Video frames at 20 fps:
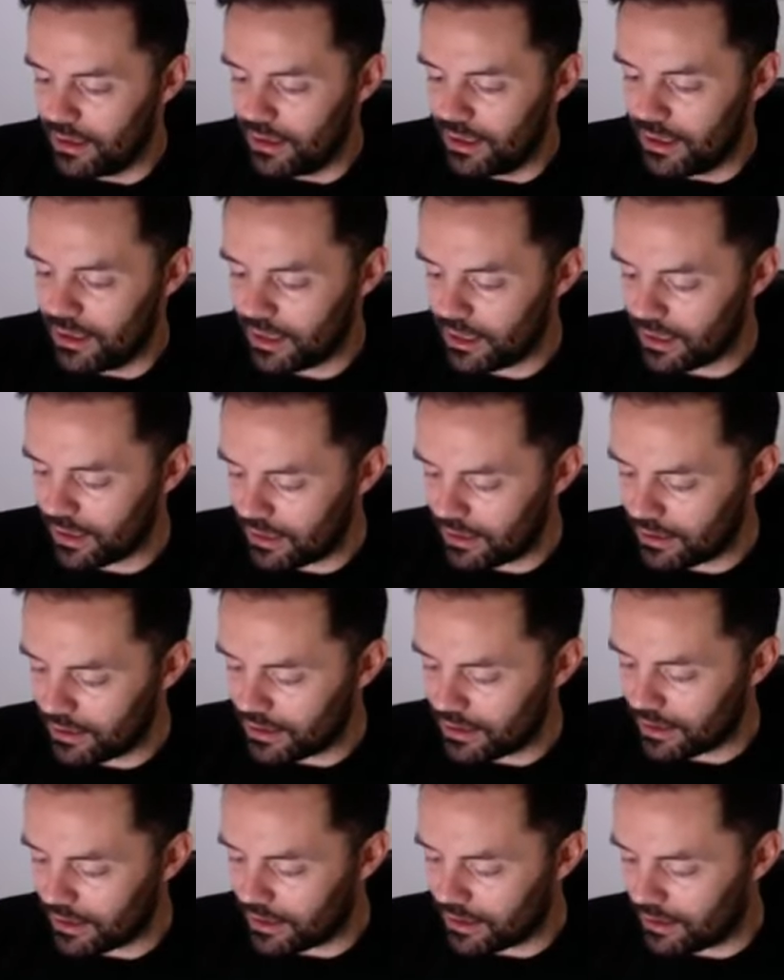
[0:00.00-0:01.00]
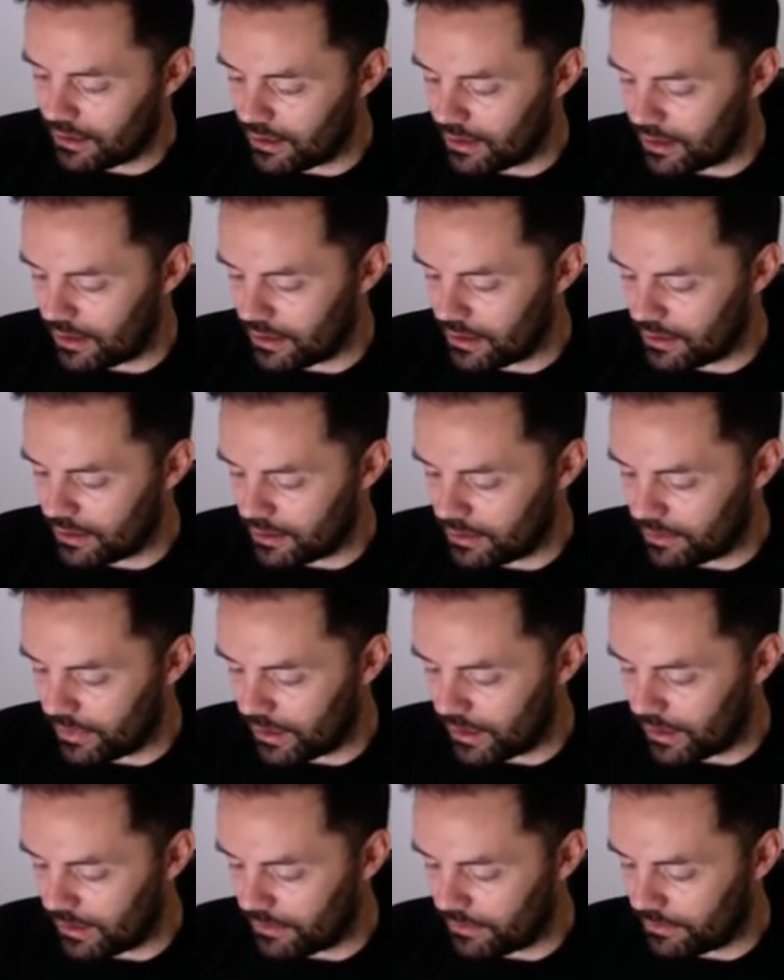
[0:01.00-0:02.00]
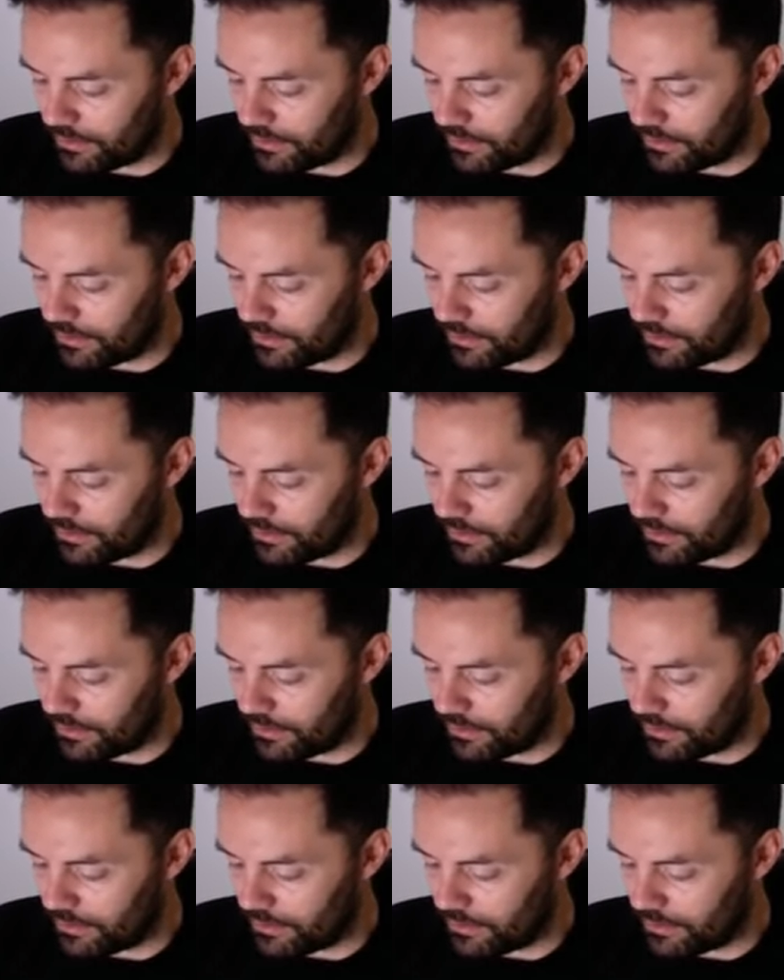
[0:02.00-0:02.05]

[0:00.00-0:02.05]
I can take a nine spare.